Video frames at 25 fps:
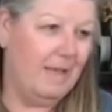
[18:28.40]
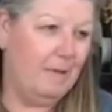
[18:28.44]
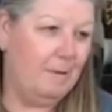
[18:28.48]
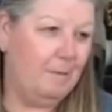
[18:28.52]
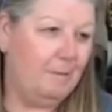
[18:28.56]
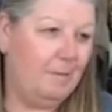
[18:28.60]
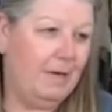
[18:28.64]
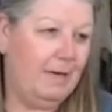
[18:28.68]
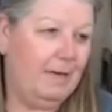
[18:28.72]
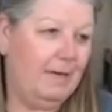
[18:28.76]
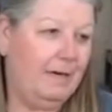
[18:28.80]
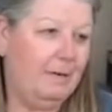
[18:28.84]

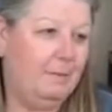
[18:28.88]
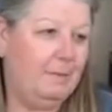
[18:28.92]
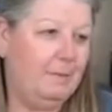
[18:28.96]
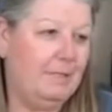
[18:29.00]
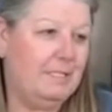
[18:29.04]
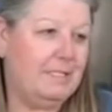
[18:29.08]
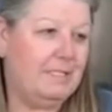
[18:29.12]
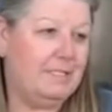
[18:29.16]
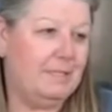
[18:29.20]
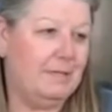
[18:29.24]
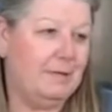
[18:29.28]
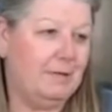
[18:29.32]
but it'll
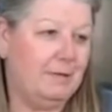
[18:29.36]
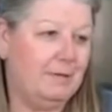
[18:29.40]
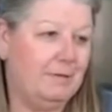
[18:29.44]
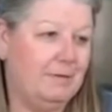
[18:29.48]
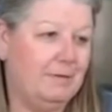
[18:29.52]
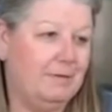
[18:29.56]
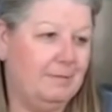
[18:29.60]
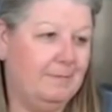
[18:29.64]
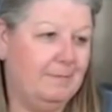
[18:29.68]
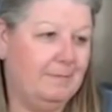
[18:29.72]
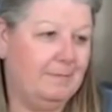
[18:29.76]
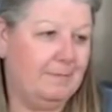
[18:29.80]
be
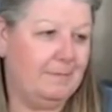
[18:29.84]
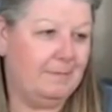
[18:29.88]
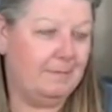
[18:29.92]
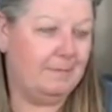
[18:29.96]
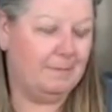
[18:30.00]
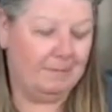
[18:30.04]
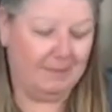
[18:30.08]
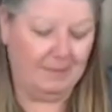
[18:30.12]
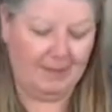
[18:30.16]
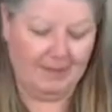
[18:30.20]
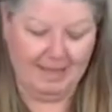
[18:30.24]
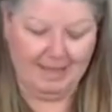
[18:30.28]
soon.
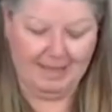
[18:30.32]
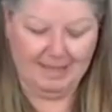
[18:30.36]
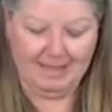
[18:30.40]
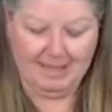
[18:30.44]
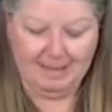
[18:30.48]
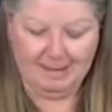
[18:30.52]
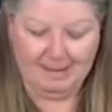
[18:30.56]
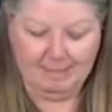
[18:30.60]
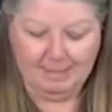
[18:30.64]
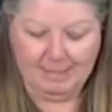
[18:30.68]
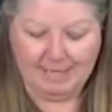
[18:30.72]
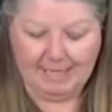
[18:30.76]

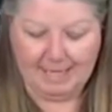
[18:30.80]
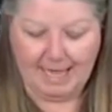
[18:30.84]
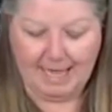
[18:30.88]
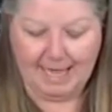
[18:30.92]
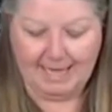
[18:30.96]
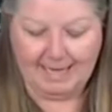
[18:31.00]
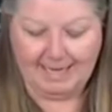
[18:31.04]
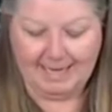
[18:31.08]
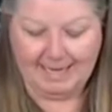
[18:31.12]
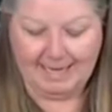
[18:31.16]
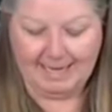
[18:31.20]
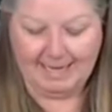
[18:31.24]
But
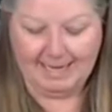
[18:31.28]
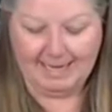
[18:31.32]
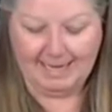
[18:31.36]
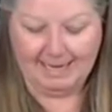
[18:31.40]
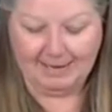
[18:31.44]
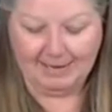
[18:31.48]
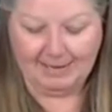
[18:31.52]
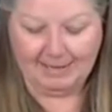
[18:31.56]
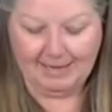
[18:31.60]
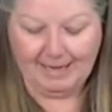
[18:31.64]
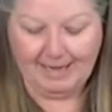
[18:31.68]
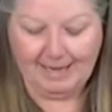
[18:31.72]
yeah, he got a
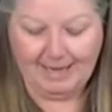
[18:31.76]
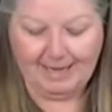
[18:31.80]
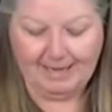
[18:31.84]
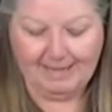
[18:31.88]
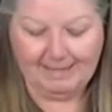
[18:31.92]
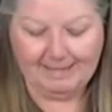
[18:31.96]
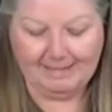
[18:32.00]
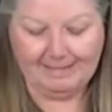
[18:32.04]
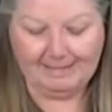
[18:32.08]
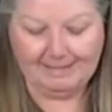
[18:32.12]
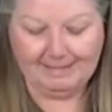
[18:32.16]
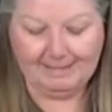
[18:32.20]
haircut
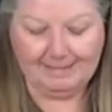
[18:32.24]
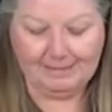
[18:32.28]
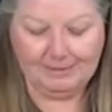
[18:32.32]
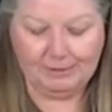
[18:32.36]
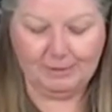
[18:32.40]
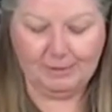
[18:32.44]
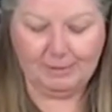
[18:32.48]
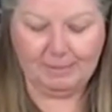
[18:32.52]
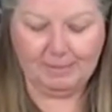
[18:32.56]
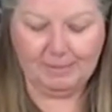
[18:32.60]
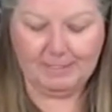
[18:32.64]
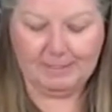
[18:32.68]
and
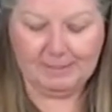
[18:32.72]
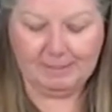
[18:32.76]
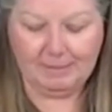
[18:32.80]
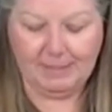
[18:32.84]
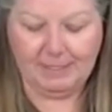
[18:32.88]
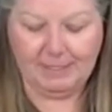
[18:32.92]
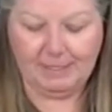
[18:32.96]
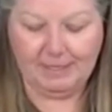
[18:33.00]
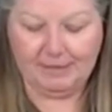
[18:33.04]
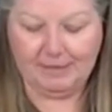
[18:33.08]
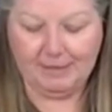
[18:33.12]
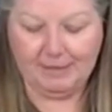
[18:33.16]
trimmed his
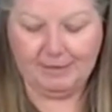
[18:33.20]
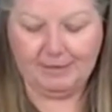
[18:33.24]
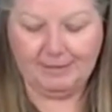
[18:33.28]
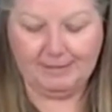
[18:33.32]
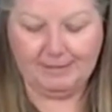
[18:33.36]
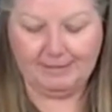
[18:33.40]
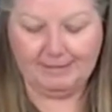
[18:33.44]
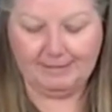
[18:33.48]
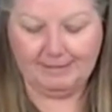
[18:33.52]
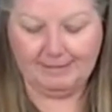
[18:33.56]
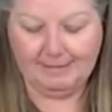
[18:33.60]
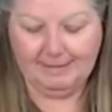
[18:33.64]
beard,
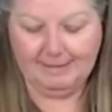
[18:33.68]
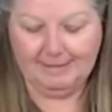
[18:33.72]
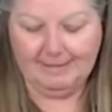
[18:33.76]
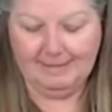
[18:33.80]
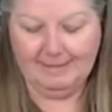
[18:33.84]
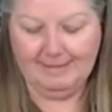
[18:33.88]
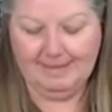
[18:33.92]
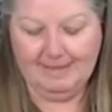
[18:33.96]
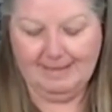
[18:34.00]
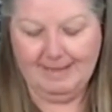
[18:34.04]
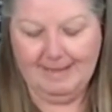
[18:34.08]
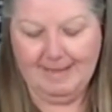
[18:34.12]
and
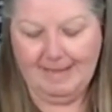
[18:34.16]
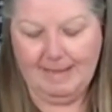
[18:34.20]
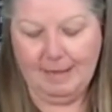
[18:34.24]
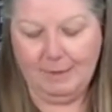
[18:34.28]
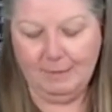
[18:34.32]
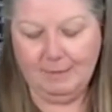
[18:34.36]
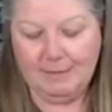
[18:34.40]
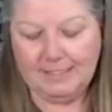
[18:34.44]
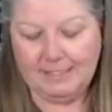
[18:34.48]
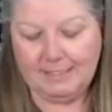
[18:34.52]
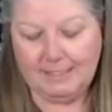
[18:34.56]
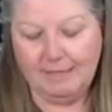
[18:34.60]
I
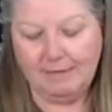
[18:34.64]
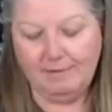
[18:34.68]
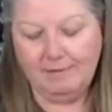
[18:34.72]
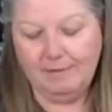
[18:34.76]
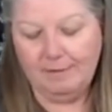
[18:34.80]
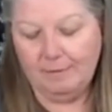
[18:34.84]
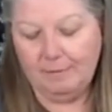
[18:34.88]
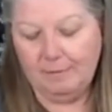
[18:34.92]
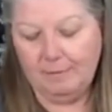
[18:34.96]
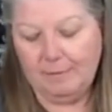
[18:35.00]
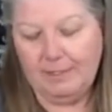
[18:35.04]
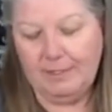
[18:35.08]
always love
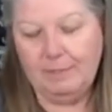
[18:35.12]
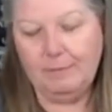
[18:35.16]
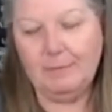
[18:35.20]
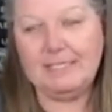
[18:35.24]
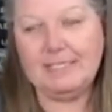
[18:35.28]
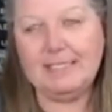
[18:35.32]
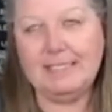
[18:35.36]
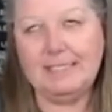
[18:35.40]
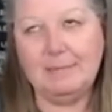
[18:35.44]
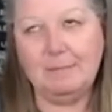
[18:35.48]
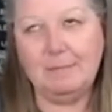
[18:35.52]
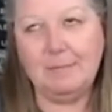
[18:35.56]
it. When he
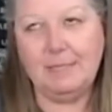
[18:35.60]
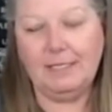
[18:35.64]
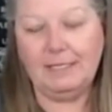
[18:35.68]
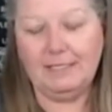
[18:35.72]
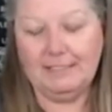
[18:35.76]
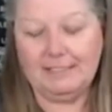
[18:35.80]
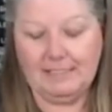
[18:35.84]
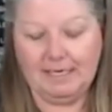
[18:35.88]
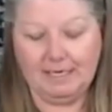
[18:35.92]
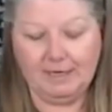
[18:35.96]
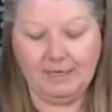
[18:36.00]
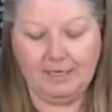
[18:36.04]
was in the
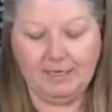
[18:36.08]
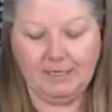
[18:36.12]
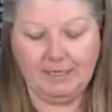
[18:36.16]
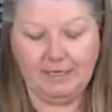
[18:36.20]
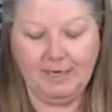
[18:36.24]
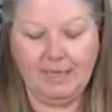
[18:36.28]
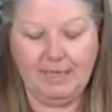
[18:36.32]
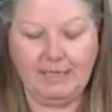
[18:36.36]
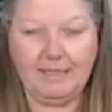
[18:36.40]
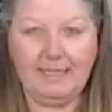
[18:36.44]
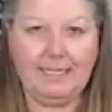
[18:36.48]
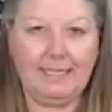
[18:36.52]
military, you
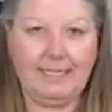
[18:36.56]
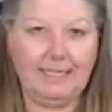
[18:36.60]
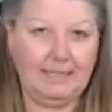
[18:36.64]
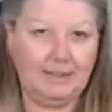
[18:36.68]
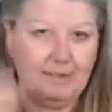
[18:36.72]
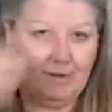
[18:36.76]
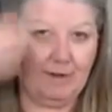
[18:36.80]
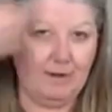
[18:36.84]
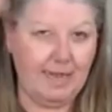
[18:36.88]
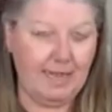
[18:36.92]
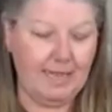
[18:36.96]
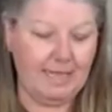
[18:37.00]
know how they get
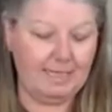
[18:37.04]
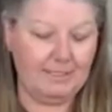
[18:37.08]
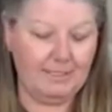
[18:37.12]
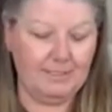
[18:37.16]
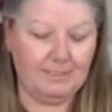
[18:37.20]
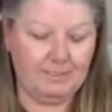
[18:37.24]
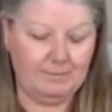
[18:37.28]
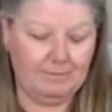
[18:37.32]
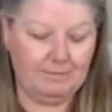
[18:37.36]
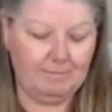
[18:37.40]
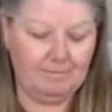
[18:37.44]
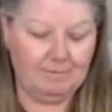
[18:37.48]
their
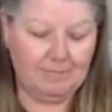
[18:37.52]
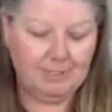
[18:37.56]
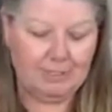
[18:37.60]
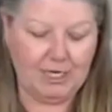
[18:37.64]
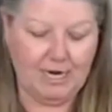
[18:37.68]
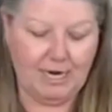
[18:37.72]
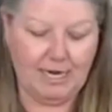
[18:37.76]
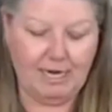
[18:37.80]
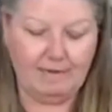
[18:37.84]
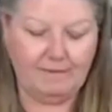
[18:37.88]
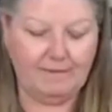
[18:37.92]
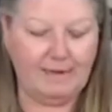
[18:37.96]
head
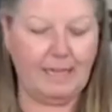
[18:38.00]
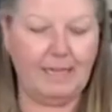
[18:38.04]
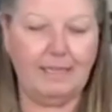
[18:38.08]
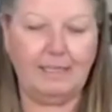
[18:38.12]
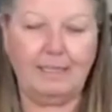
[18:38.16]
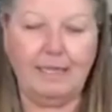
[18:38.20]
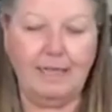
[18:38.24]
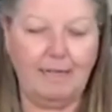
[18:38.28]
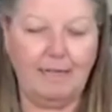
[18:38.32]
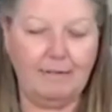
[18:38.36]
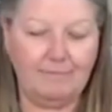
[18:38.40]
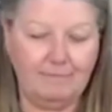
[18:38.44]
shaved? I
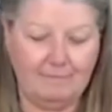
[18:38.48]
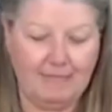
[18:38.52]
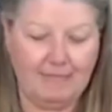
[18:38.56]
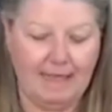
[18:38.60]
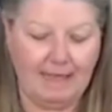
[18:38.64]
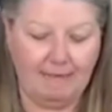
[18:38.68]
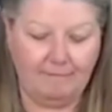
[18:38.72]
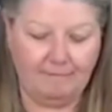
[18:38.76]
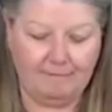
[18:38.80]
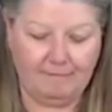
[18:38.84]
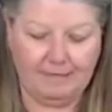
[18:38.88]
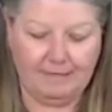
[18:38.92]
love
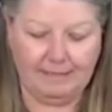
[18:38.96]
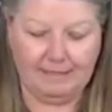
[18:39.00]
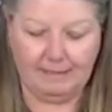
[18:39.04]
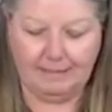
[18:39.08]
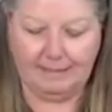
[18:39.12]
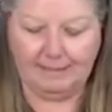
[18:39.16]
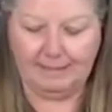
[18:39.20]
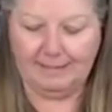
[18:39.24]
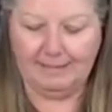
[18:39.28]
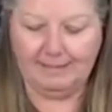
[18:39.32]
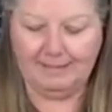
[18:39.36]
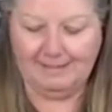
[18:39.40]
that
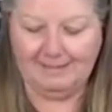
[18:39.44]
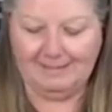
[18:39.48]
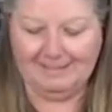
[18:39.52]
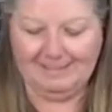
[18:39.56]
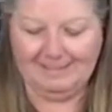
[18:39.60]
feeling.